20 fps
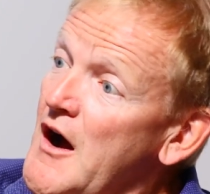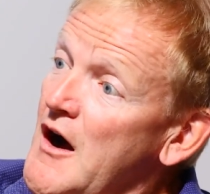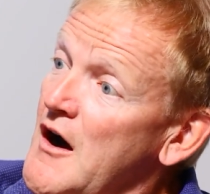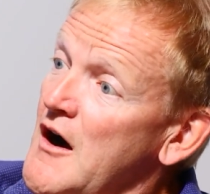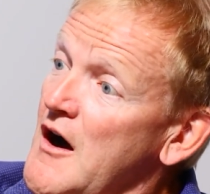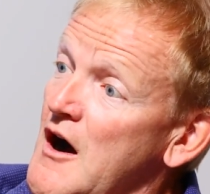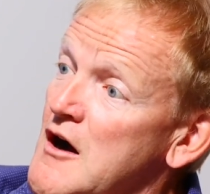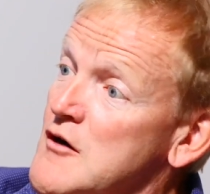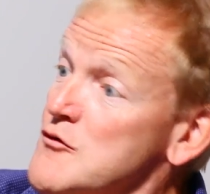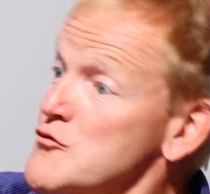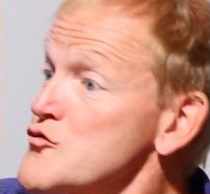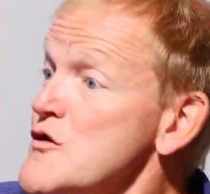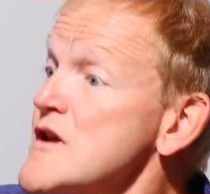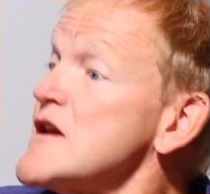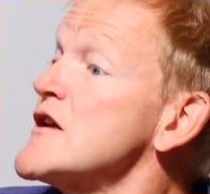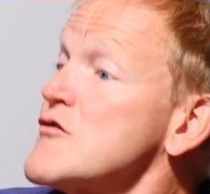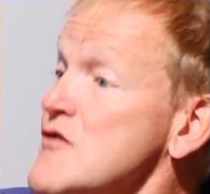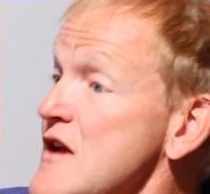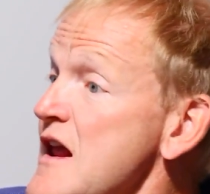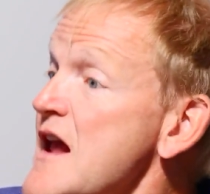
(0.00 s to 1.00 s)
are
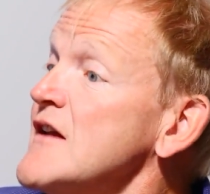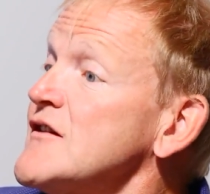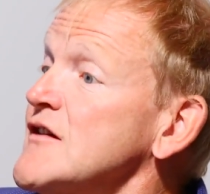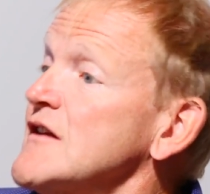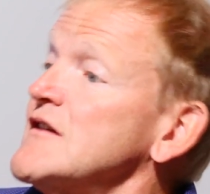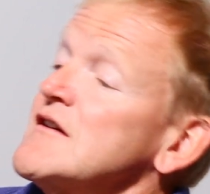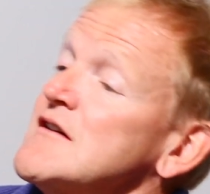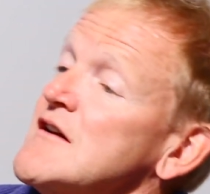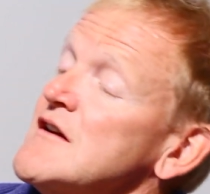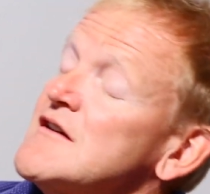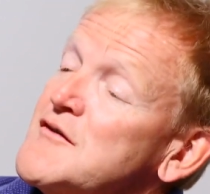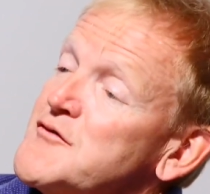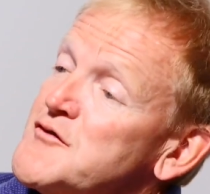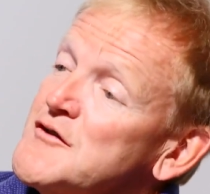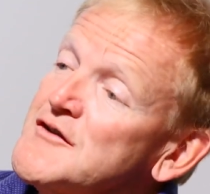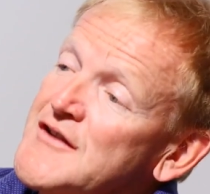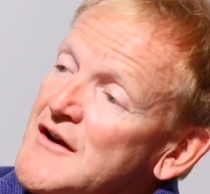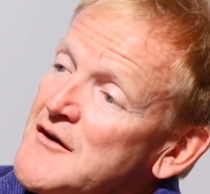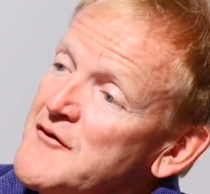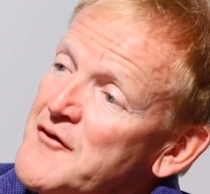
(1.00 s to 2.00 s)
recreated in a
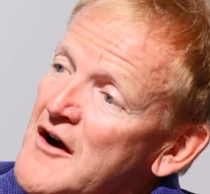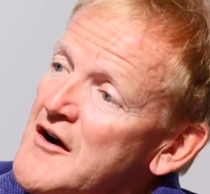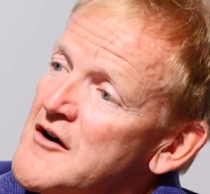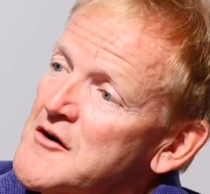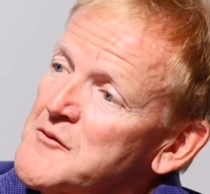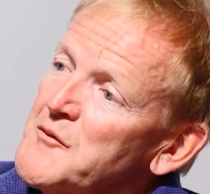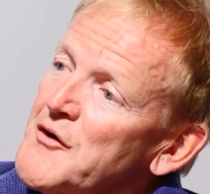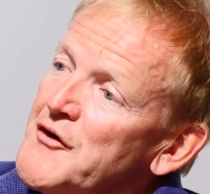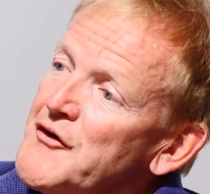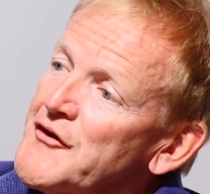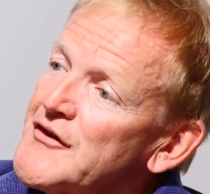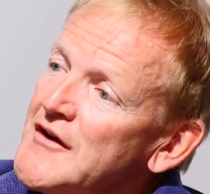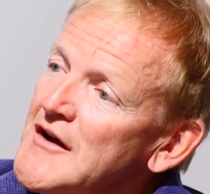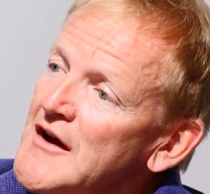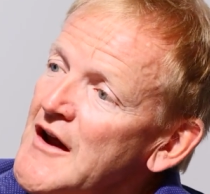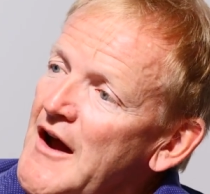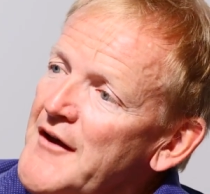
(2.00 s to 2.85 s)
different environment.